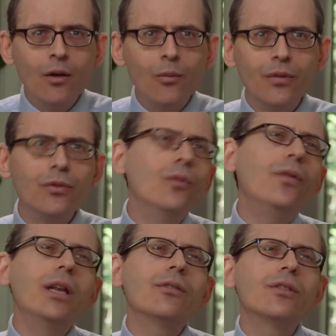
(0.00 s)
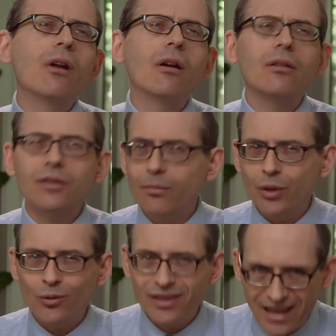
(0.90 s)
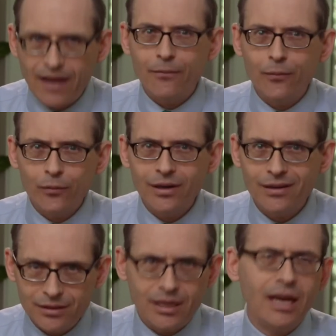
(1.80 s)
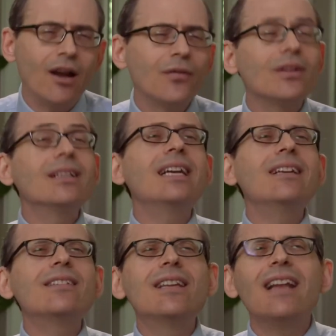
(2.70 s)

with new videos and articles uploaded every day on the latest